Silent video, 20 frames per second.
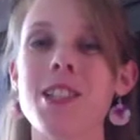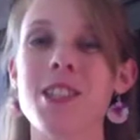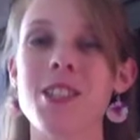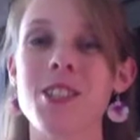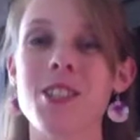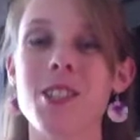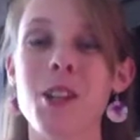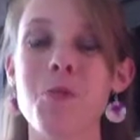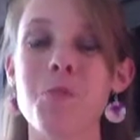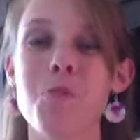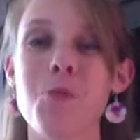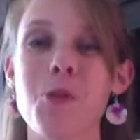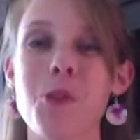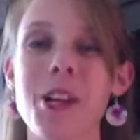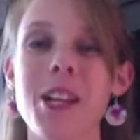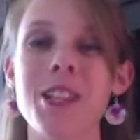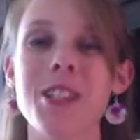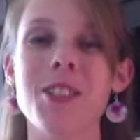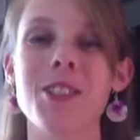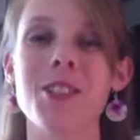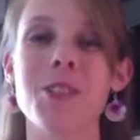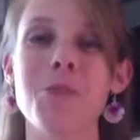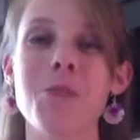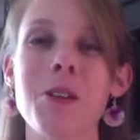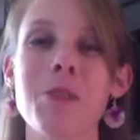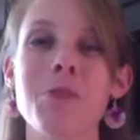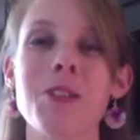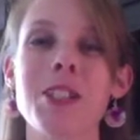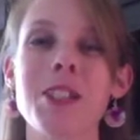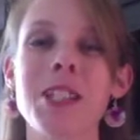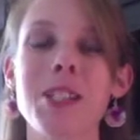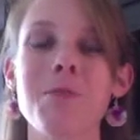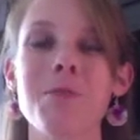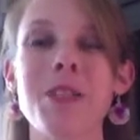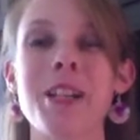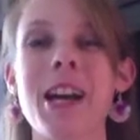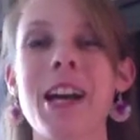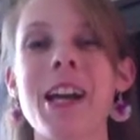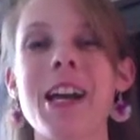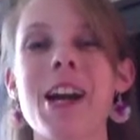at some point, so you may want to keep an
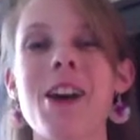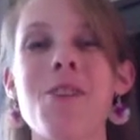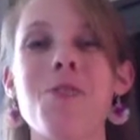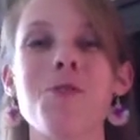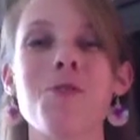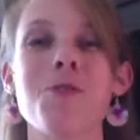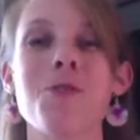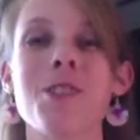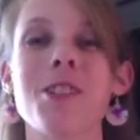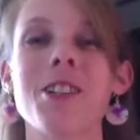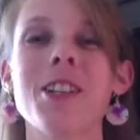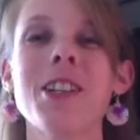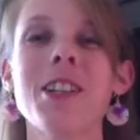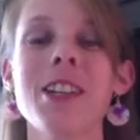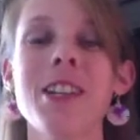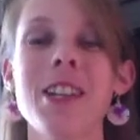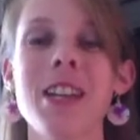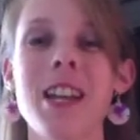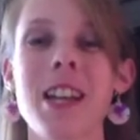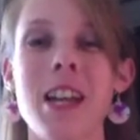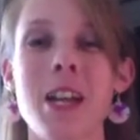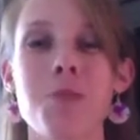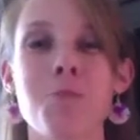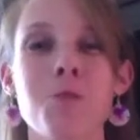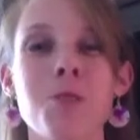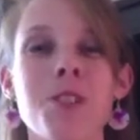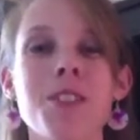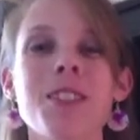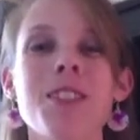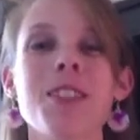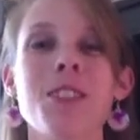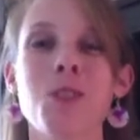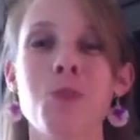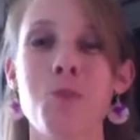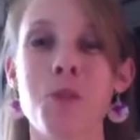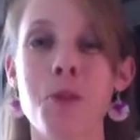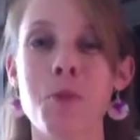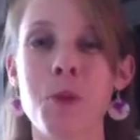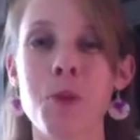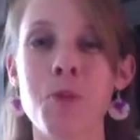eye out for a Priscuit the
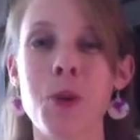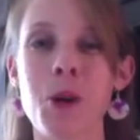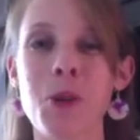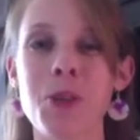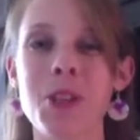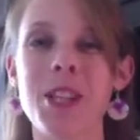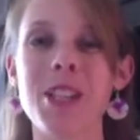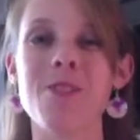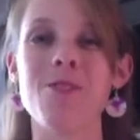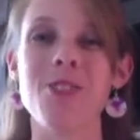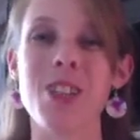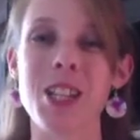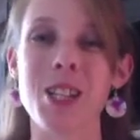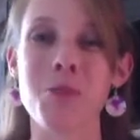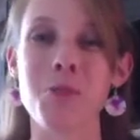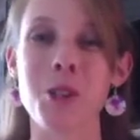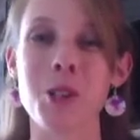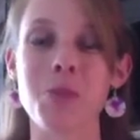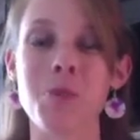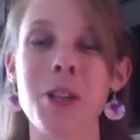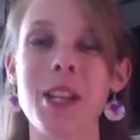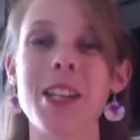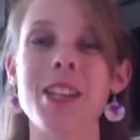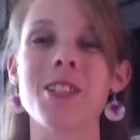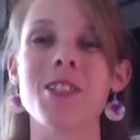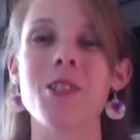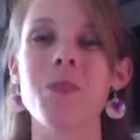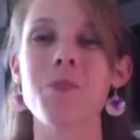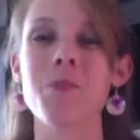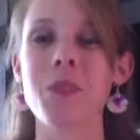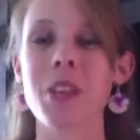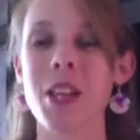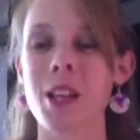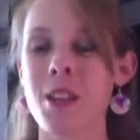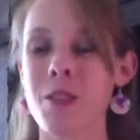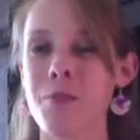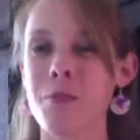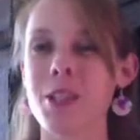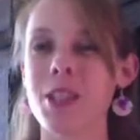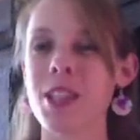Purple Pony Facebook page.
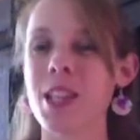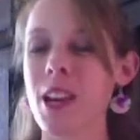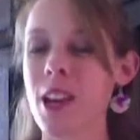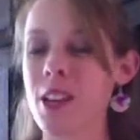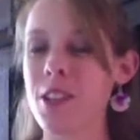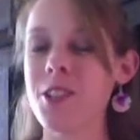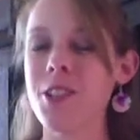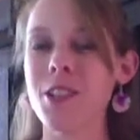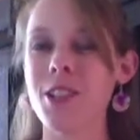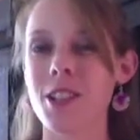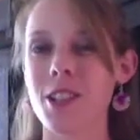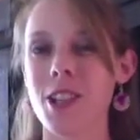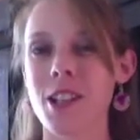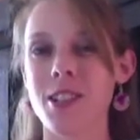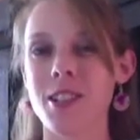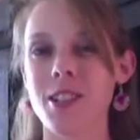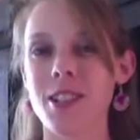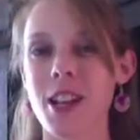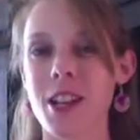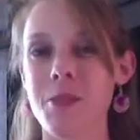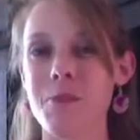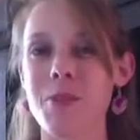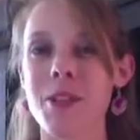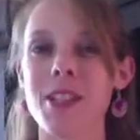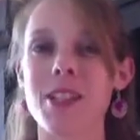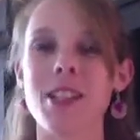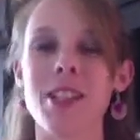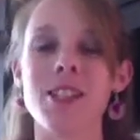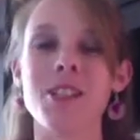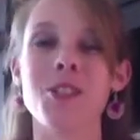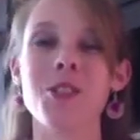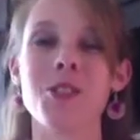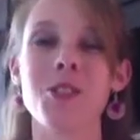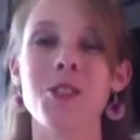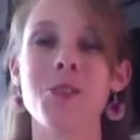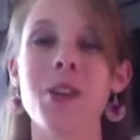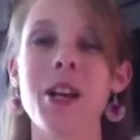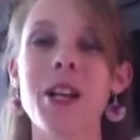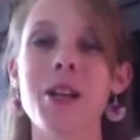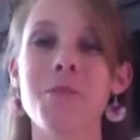But the other assignment is to
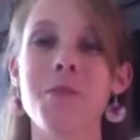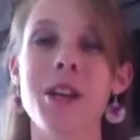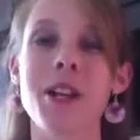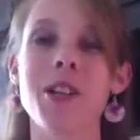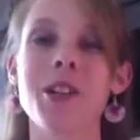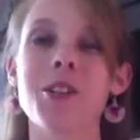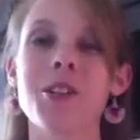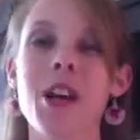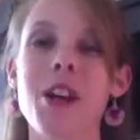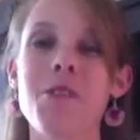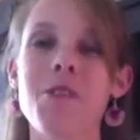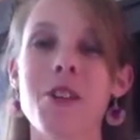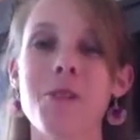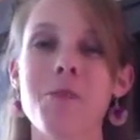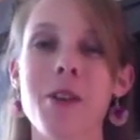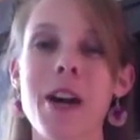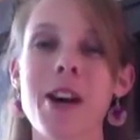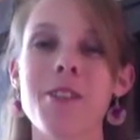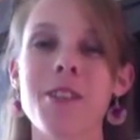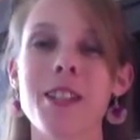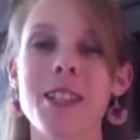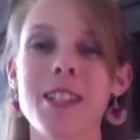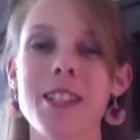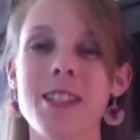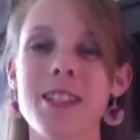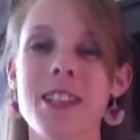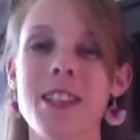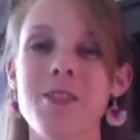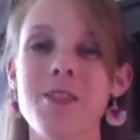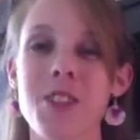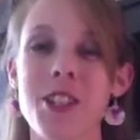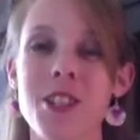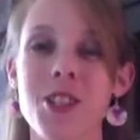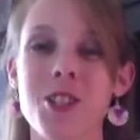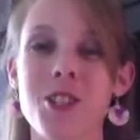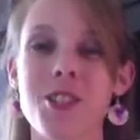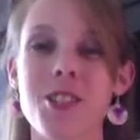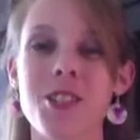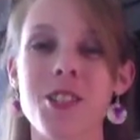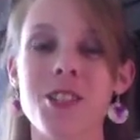write a paragraph about his
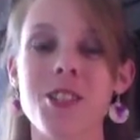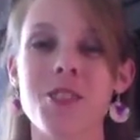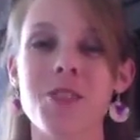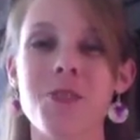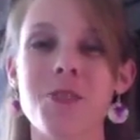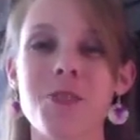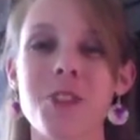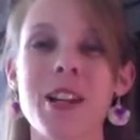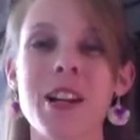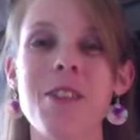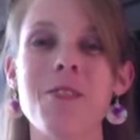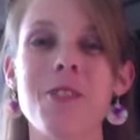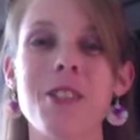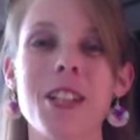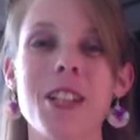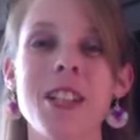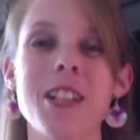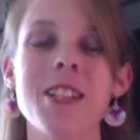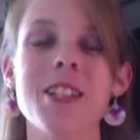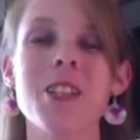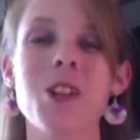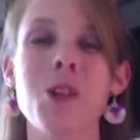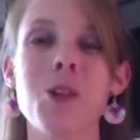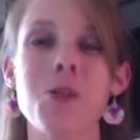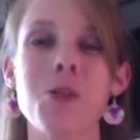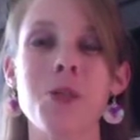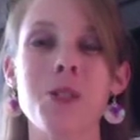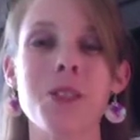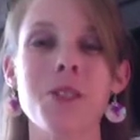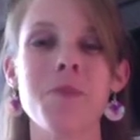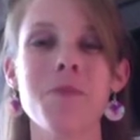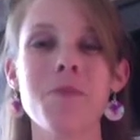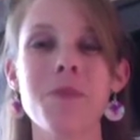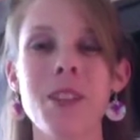adventures wherever he goes.